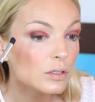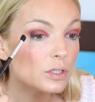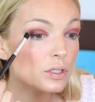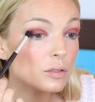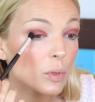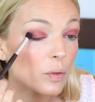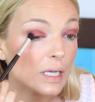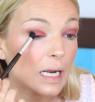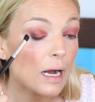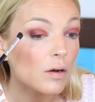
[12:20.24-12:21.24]

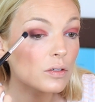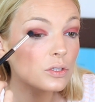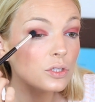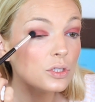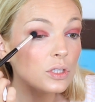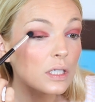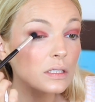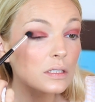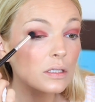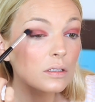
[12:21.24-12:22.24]
smoke it out
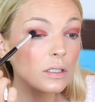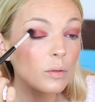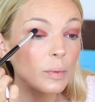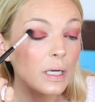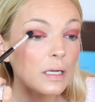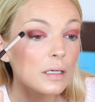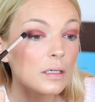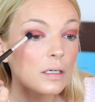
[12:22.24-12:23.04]
just a little bit.